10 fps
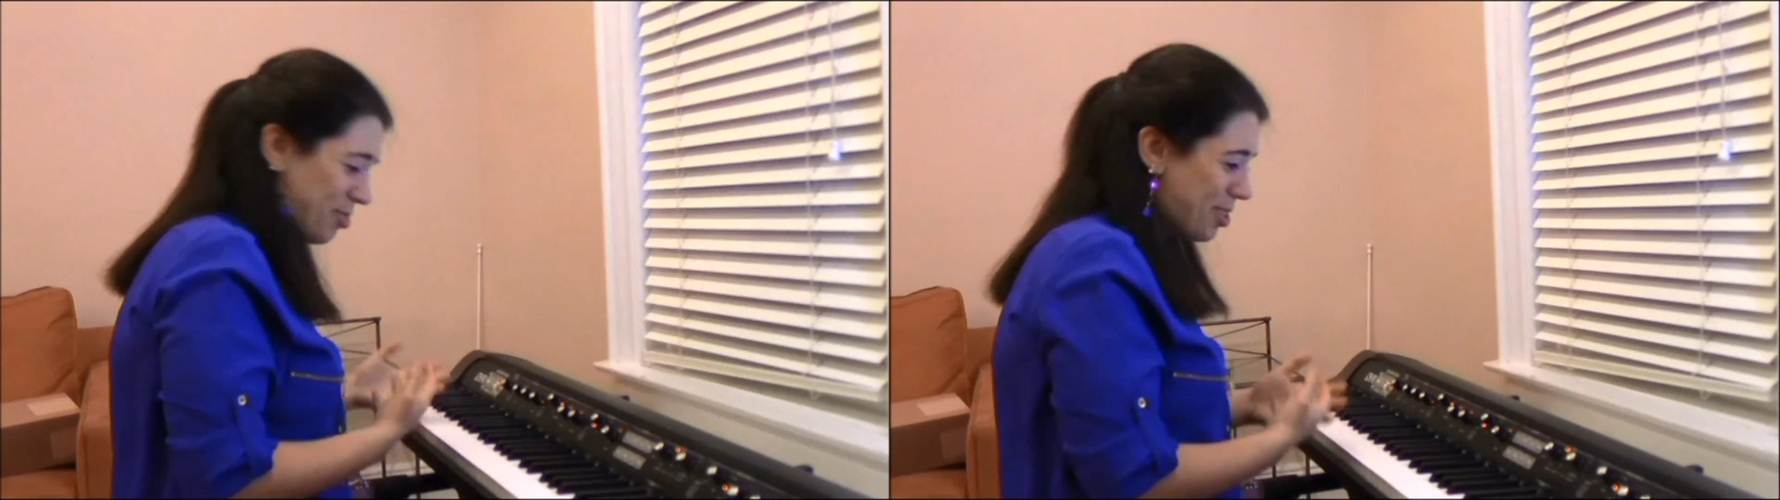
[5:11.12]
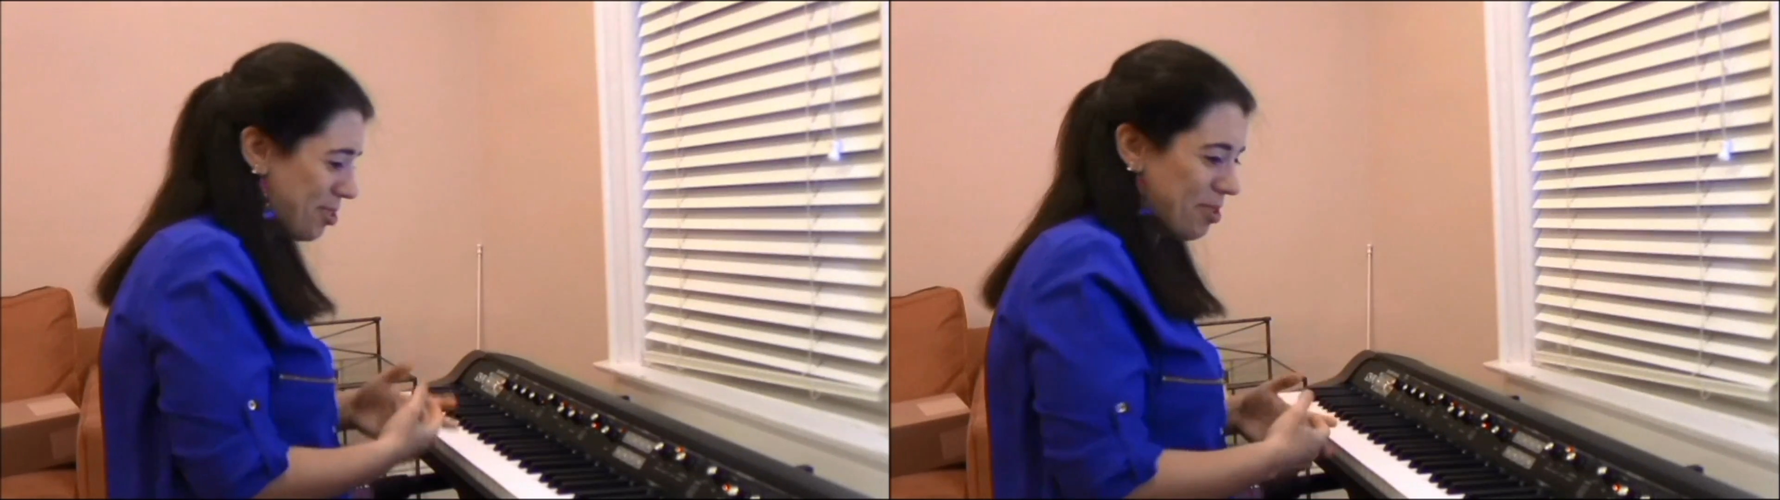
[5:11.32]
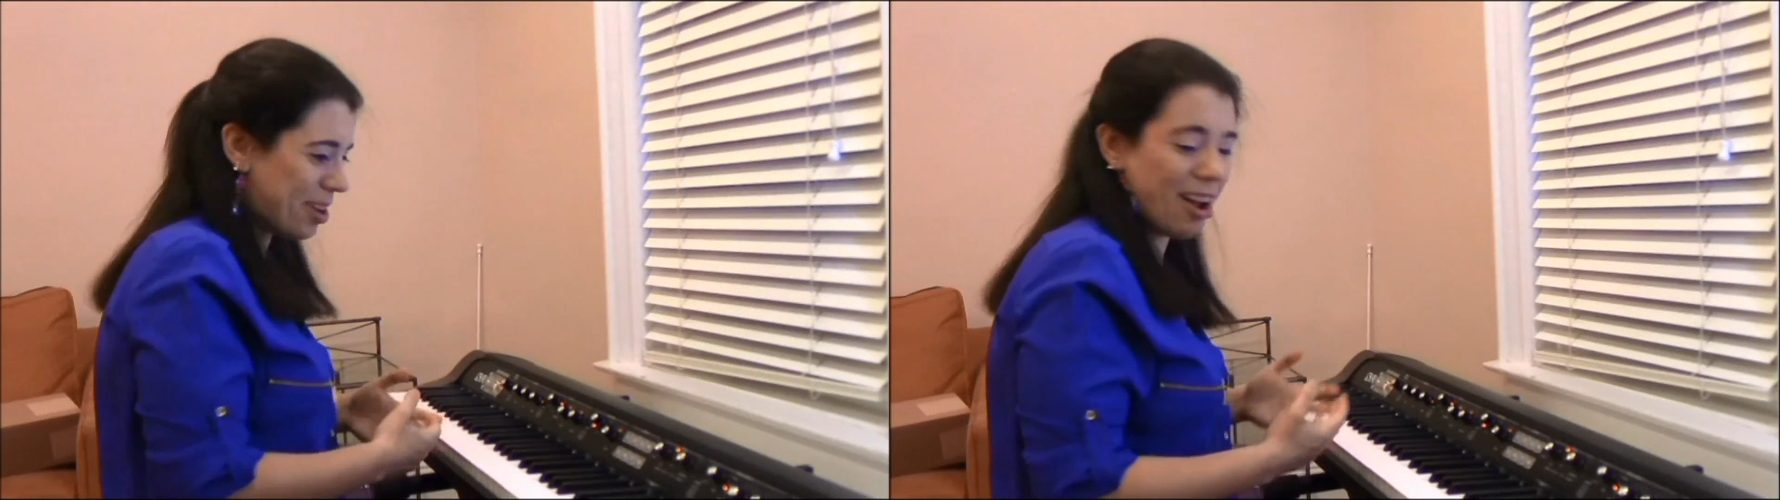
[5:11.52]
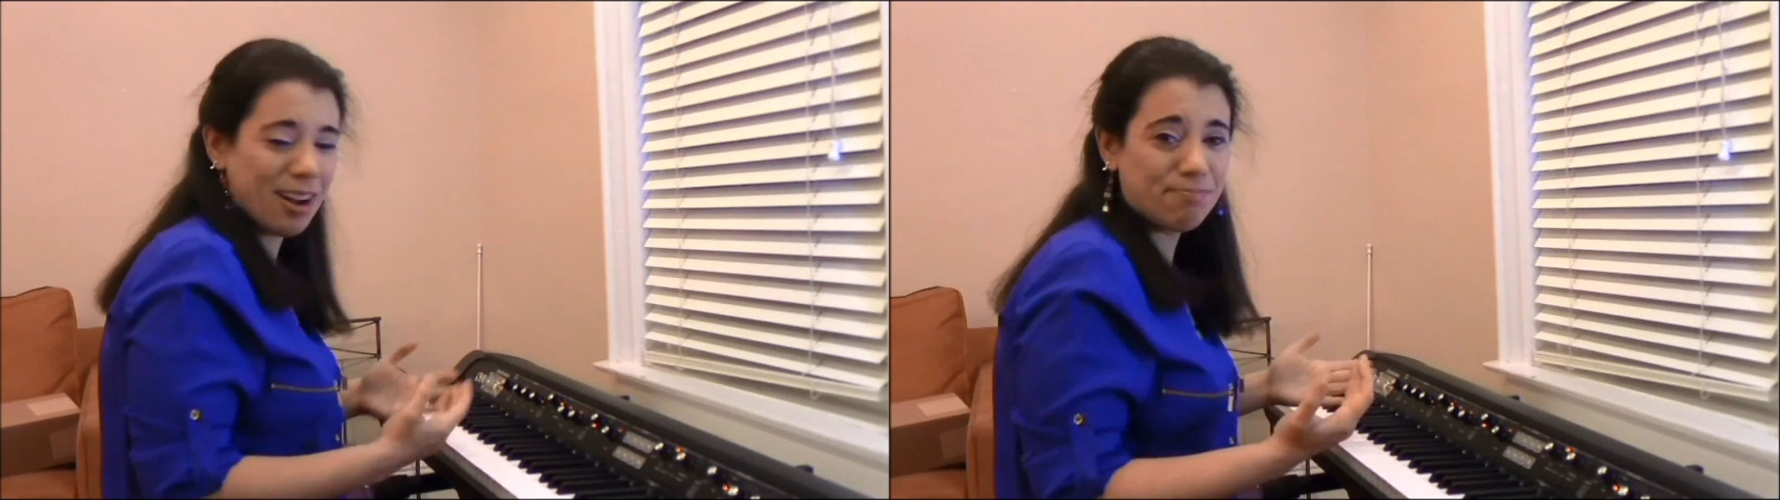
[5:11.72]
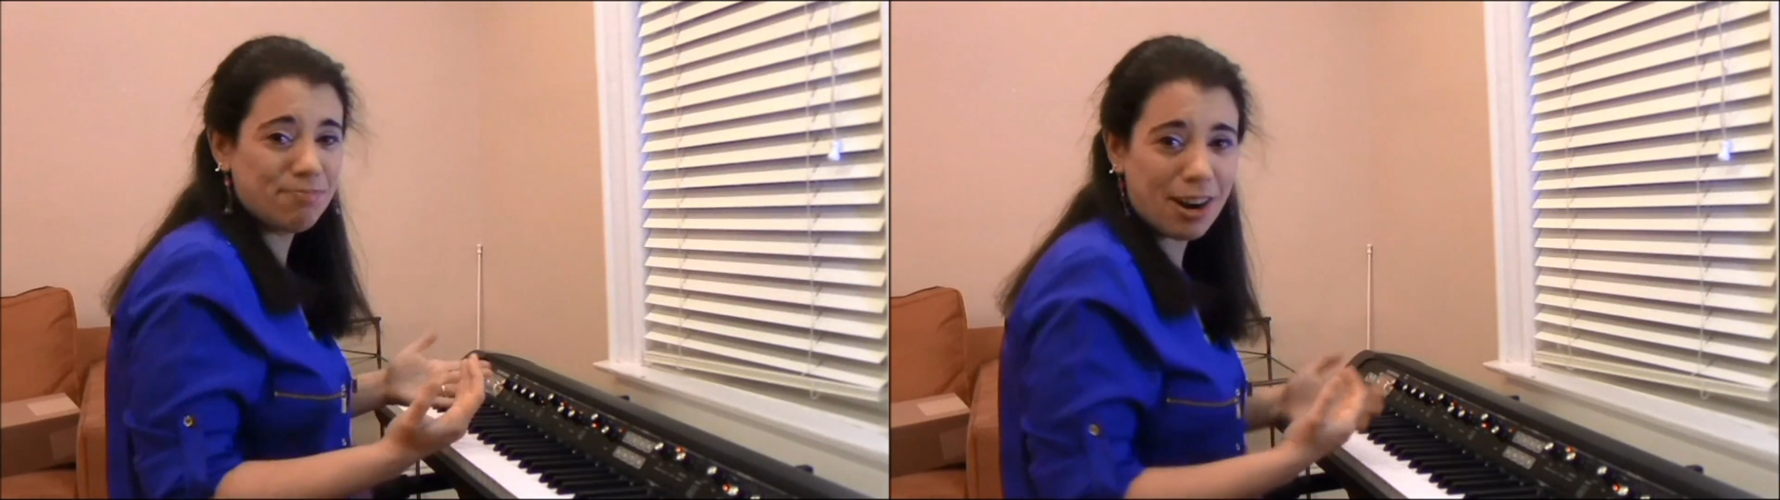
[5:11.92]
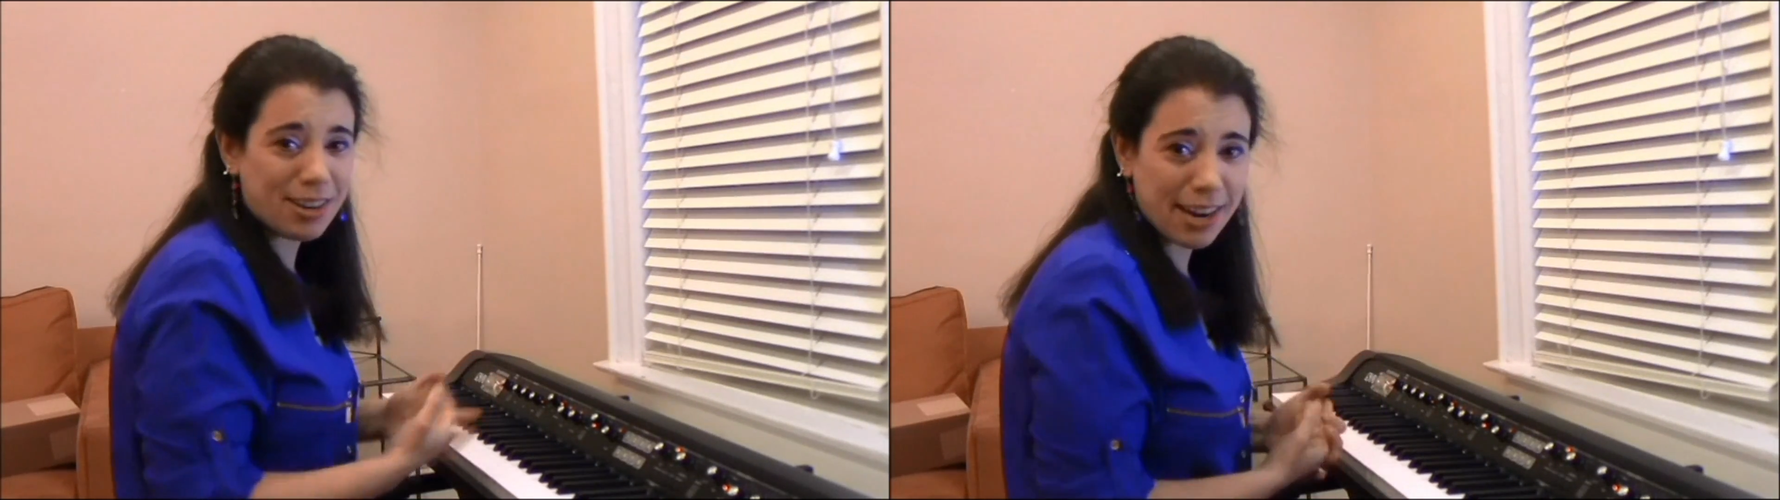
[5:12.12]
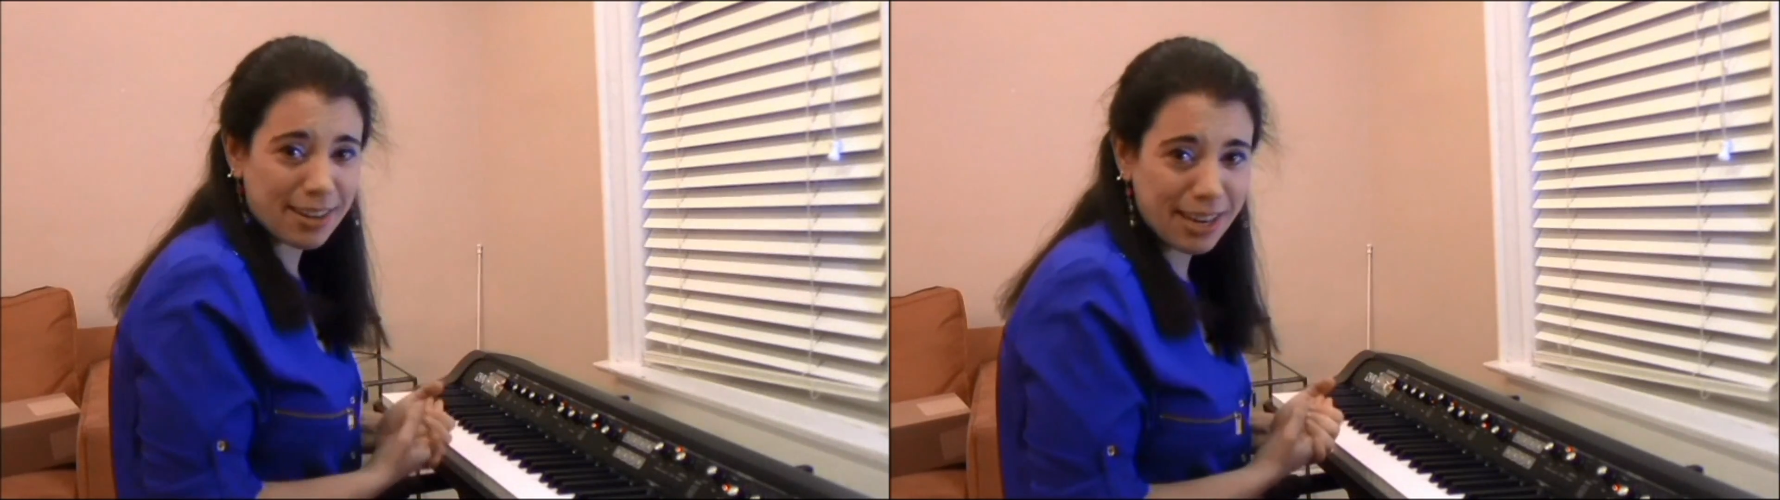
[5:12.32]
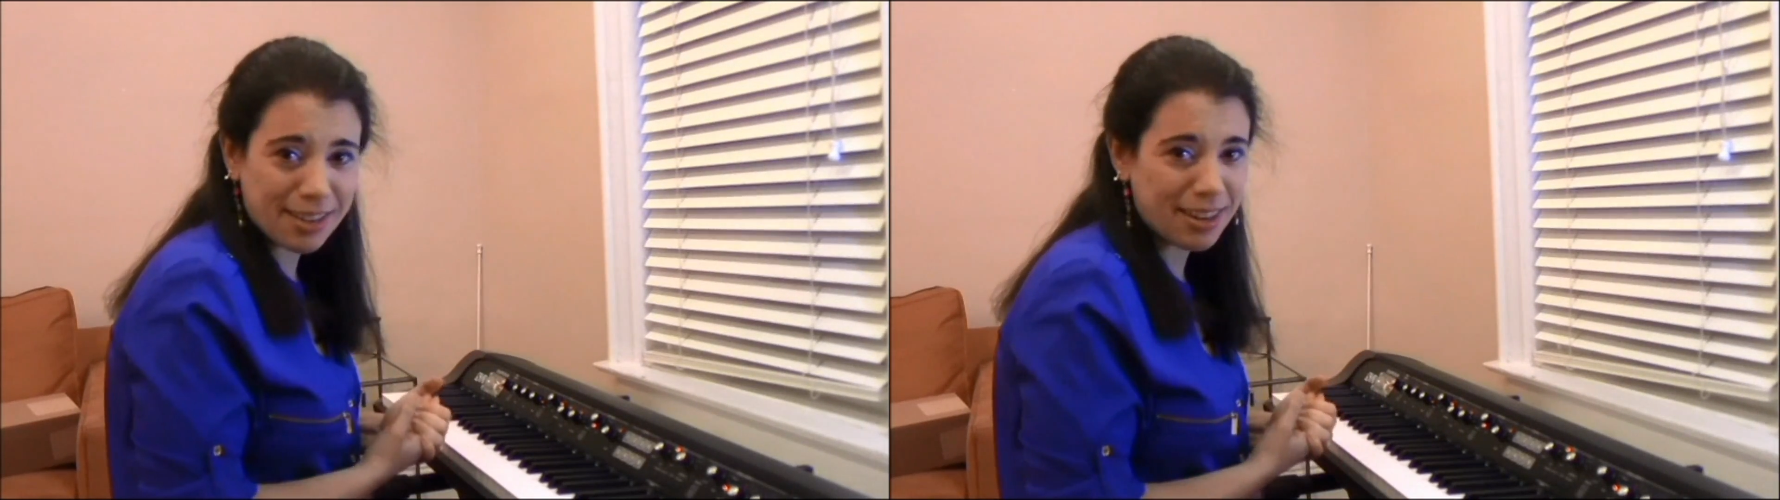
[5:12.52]
also a
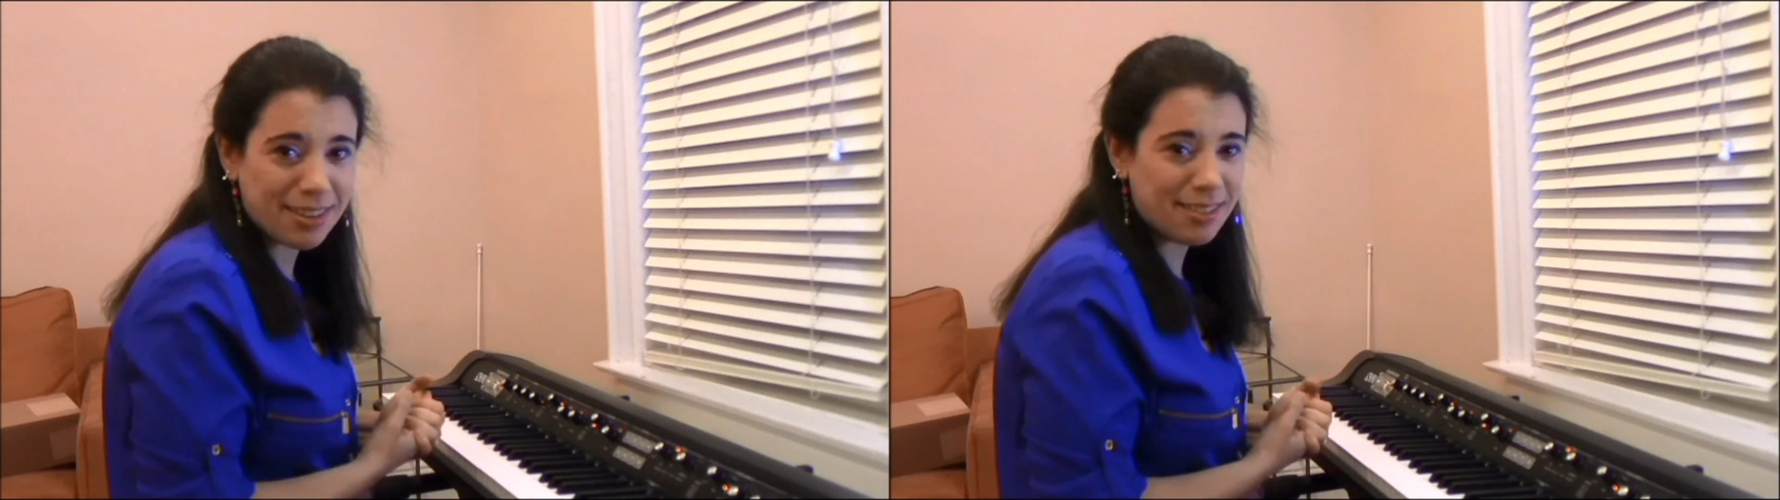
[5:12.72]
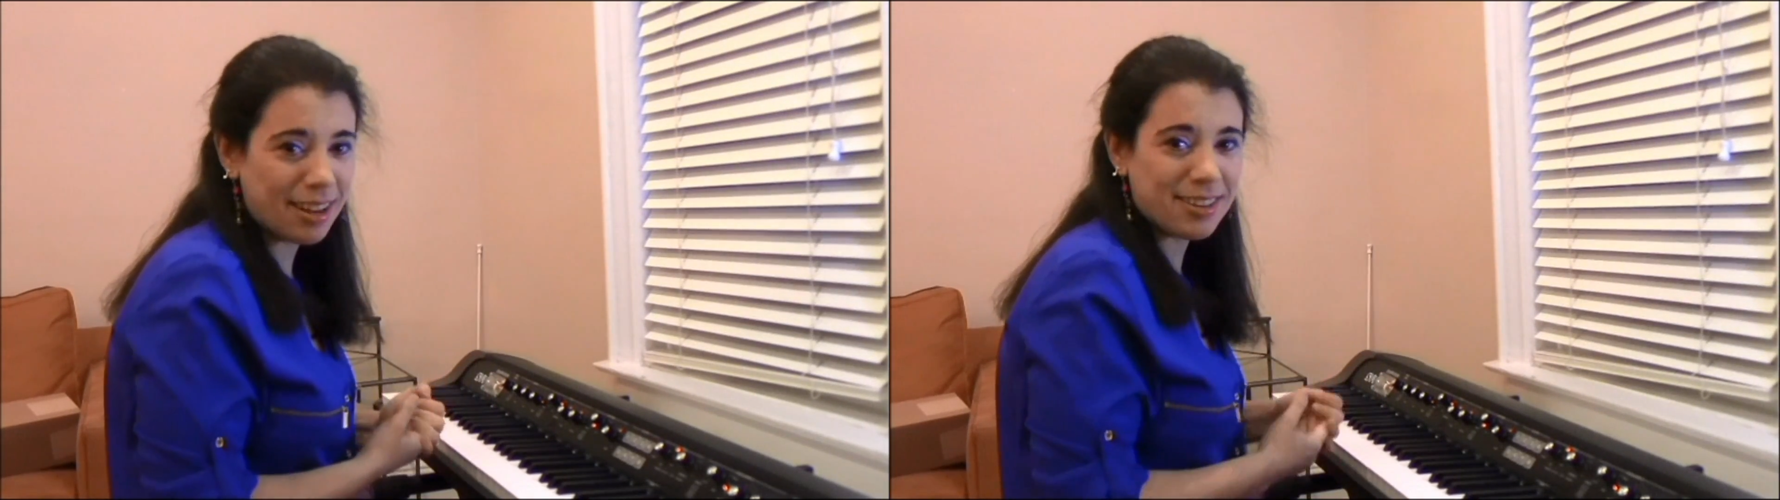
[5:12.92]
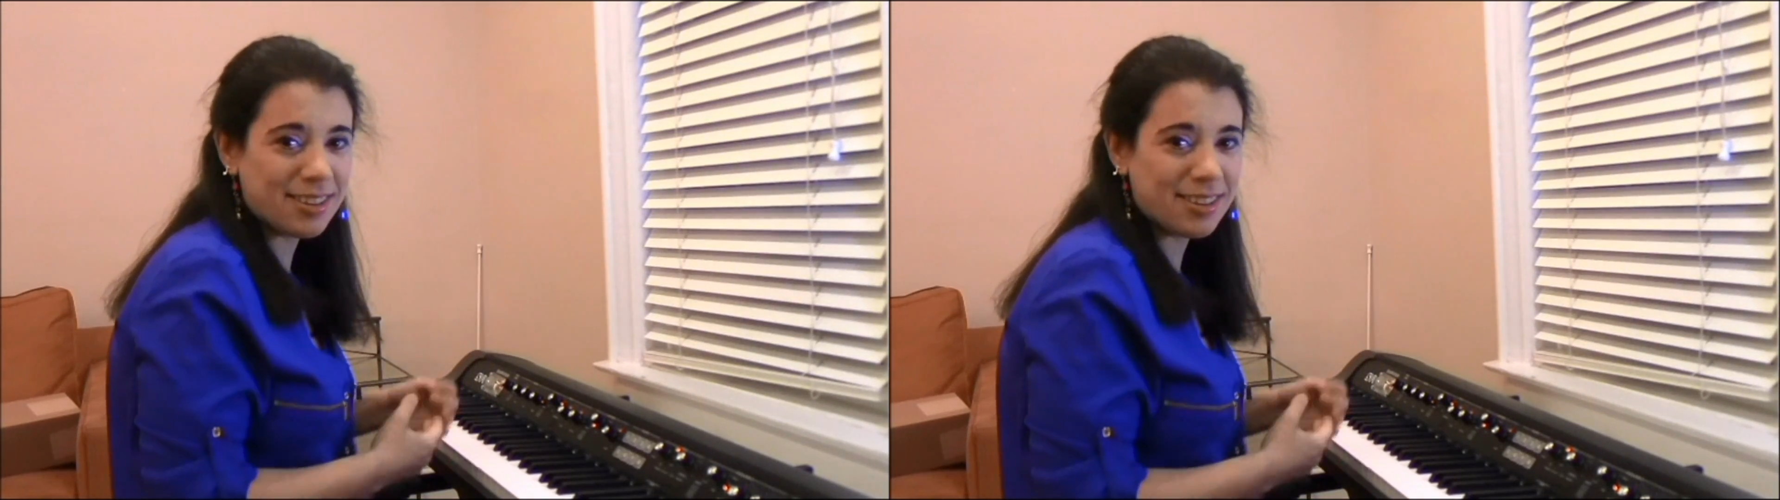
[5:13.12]
technique that